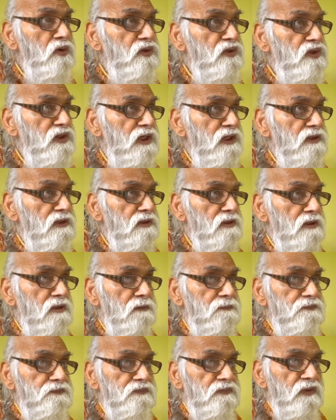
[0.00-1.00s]

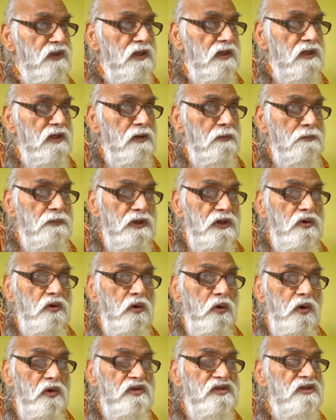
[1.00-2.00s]
sins.
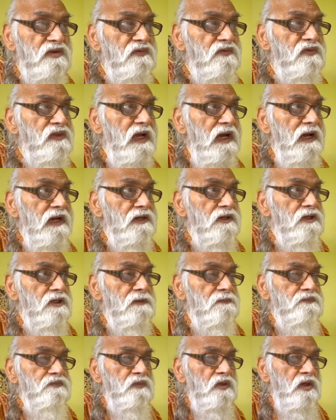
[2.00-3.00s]
Because of that,
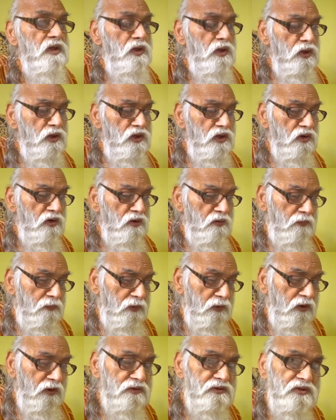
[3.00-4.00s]
your
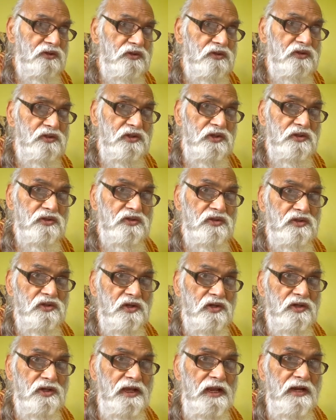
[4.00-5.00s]
process does
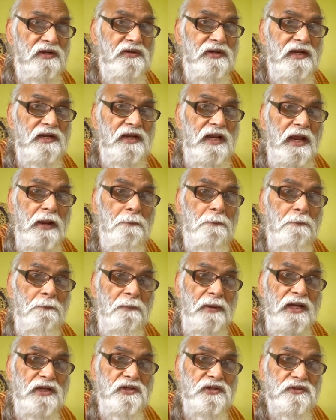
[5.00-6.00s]
not get an
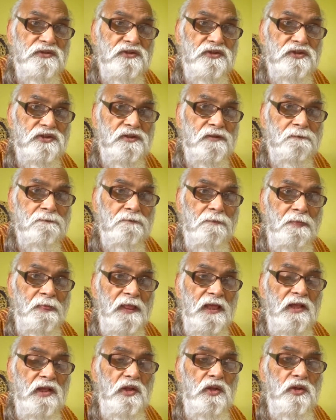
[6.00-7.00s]
impetus.
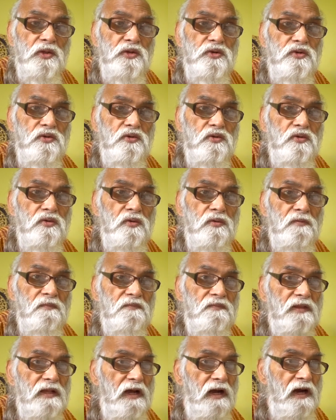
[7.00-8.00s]
You
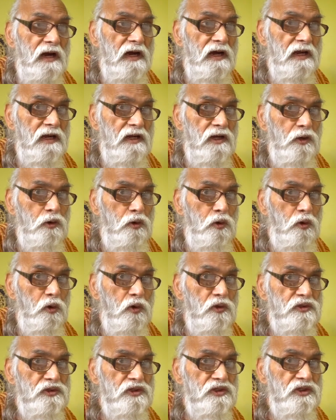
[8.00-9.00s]
are
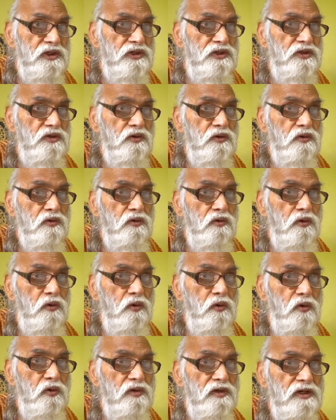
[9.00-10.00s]
lost in your
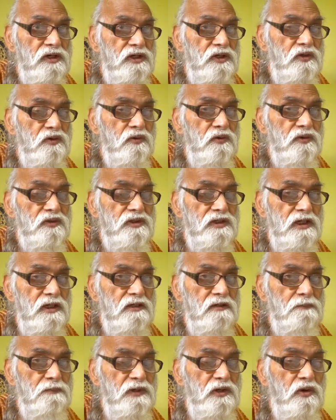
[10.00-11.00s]
own ego
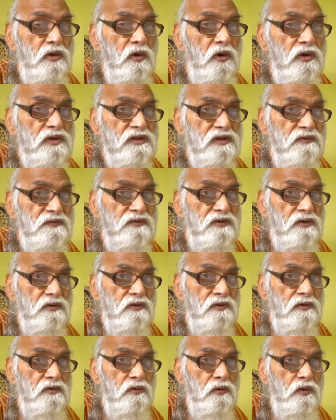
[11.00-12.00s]
because of
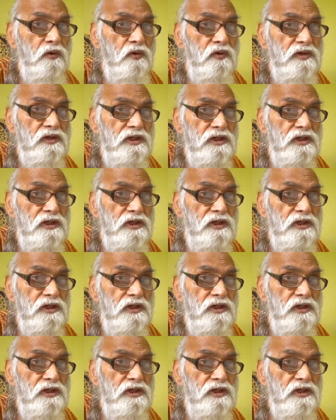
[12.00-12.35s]
your own